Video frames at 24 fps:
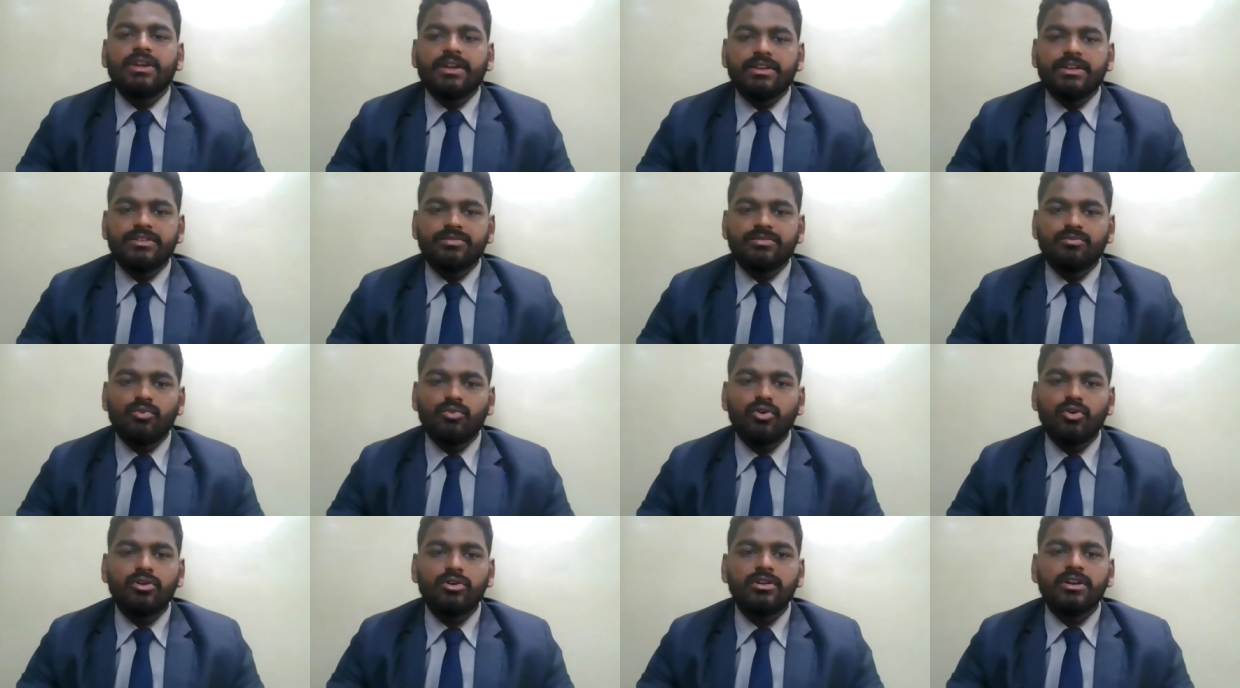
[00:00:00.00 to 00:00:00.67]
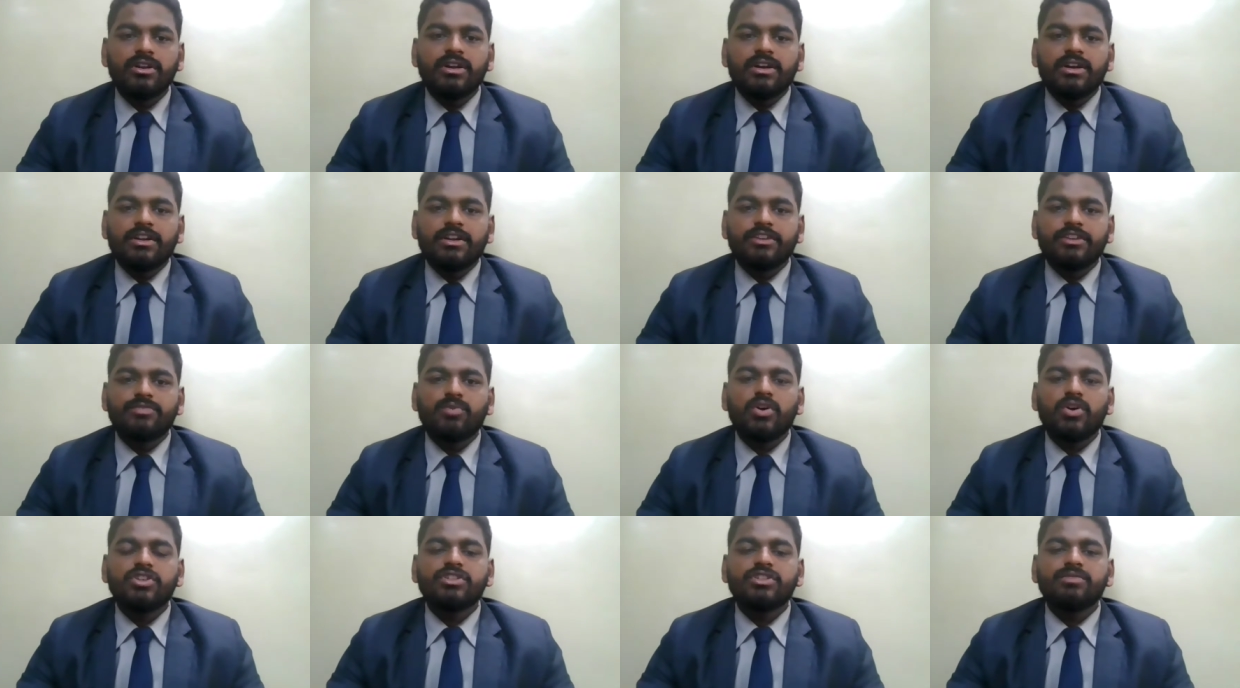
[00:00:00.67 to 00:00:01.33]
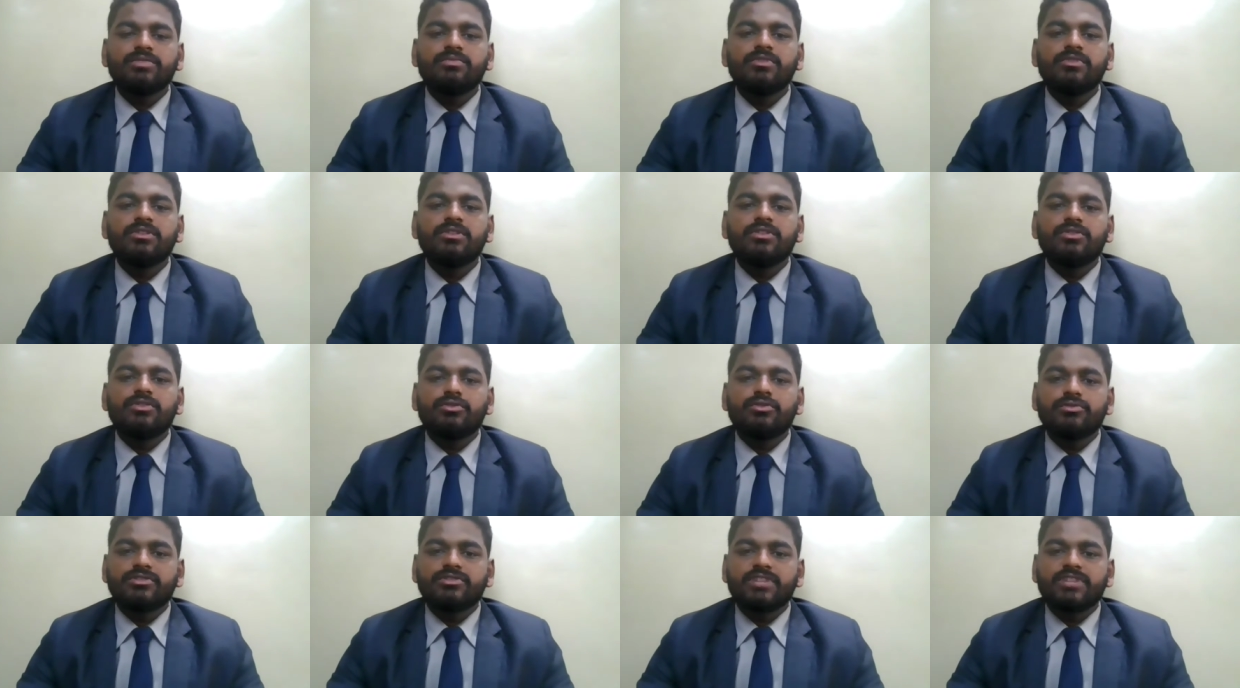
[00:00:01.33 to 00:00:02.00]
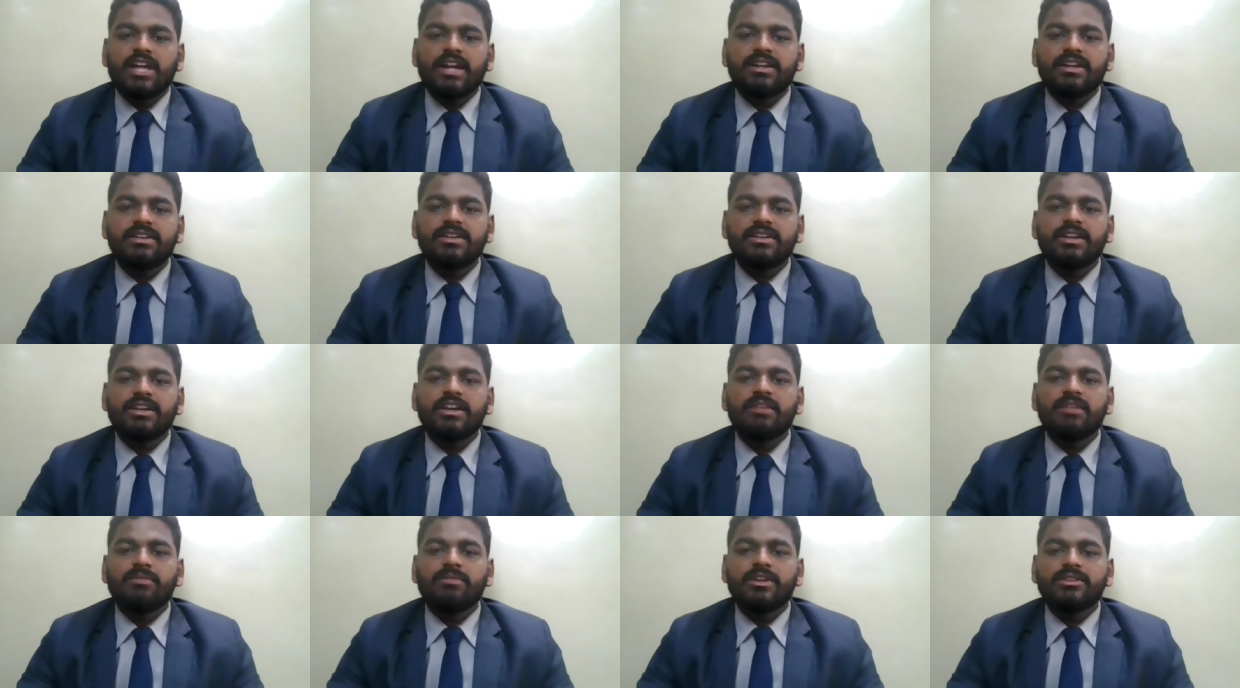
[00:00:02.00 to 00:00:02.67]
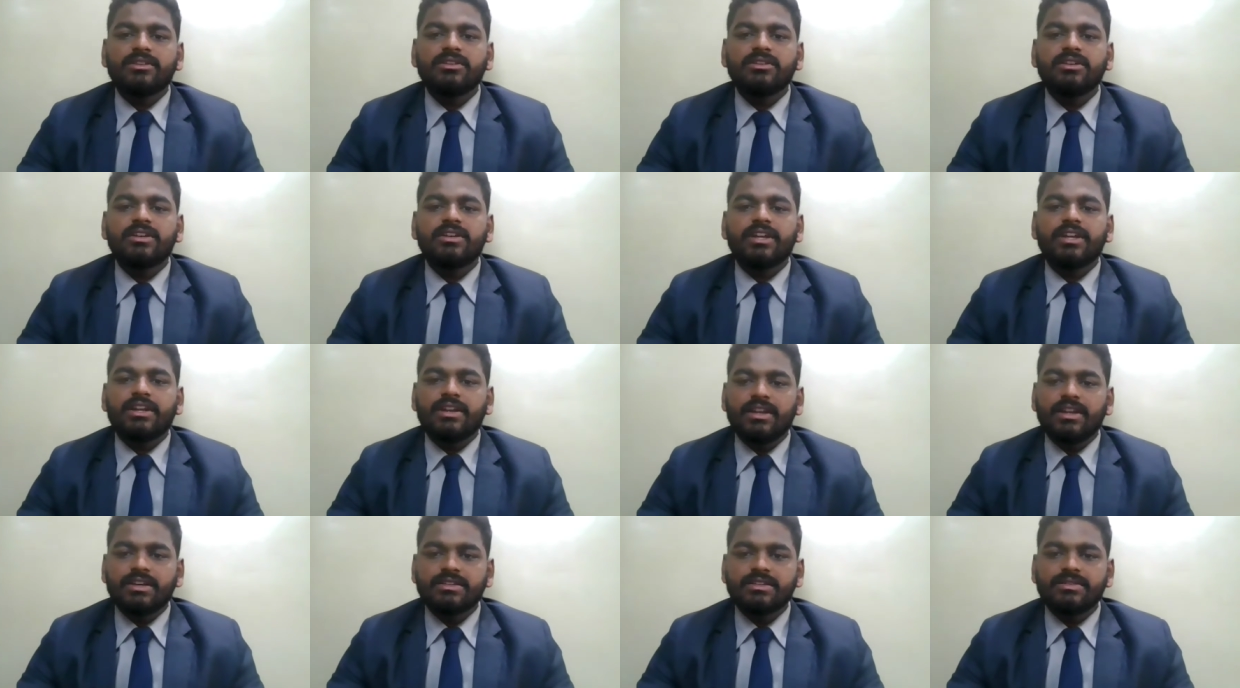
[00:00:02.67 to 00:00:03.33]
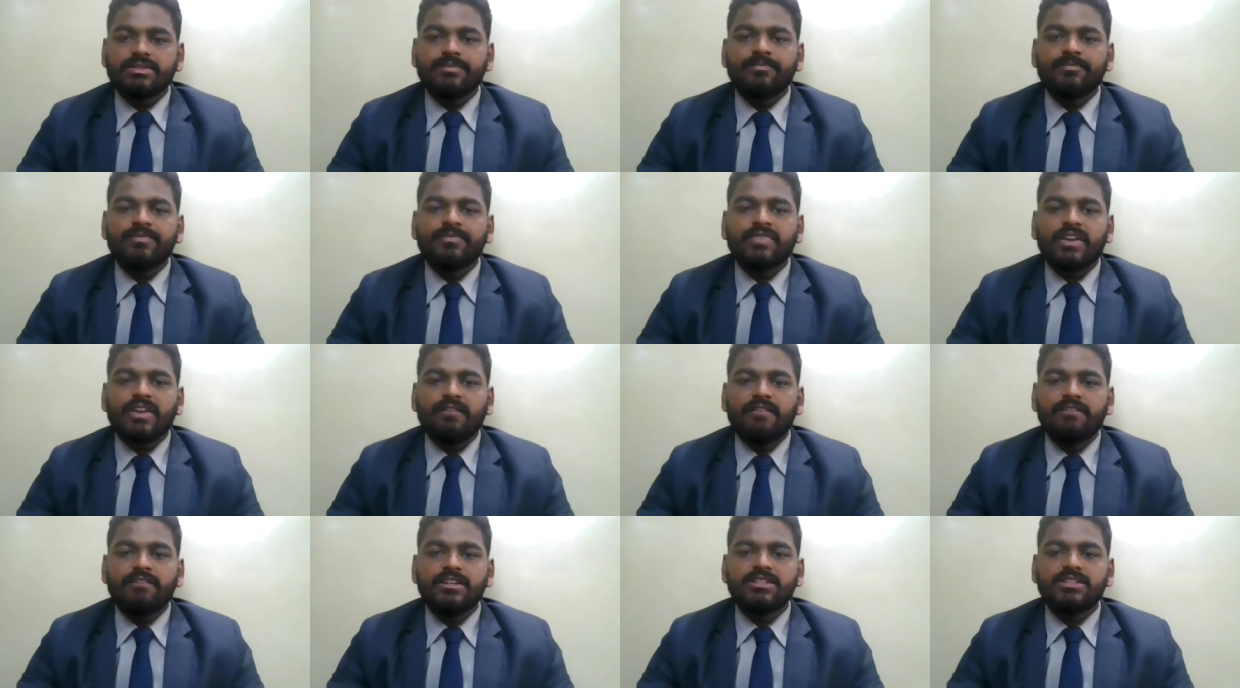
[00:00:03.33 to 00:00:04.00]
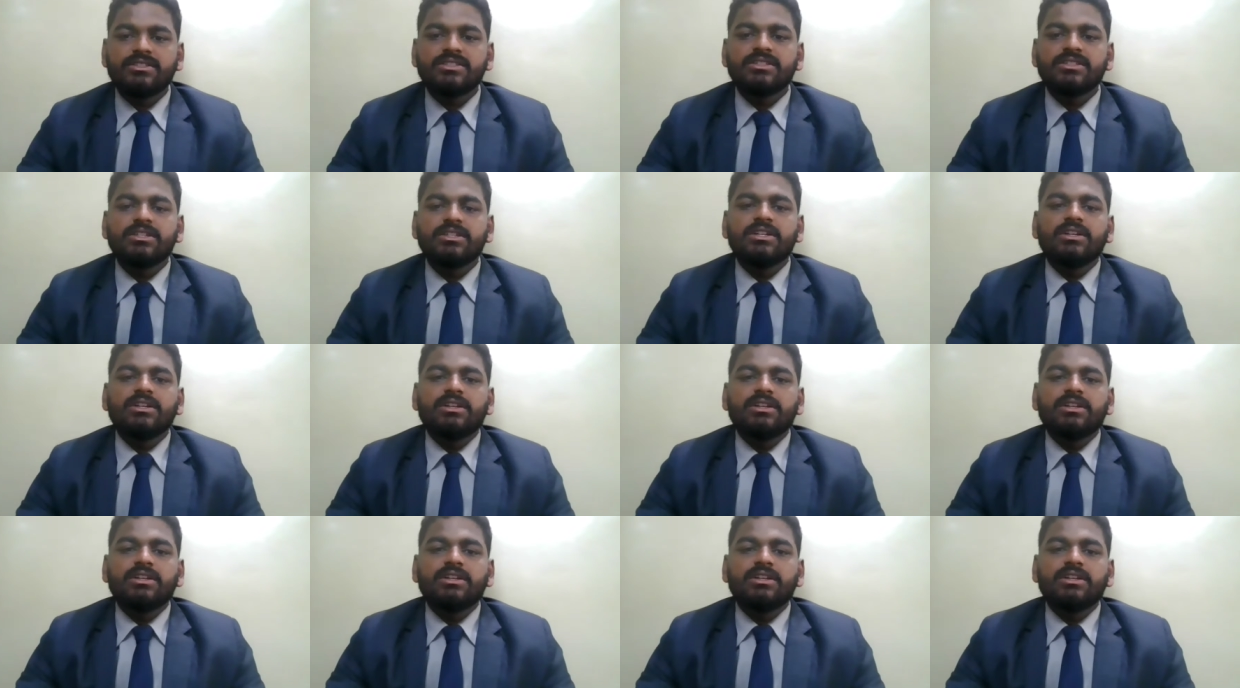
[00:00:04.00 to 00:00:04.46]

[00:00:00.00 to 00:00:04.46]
is more responsible to statistical method techniques, which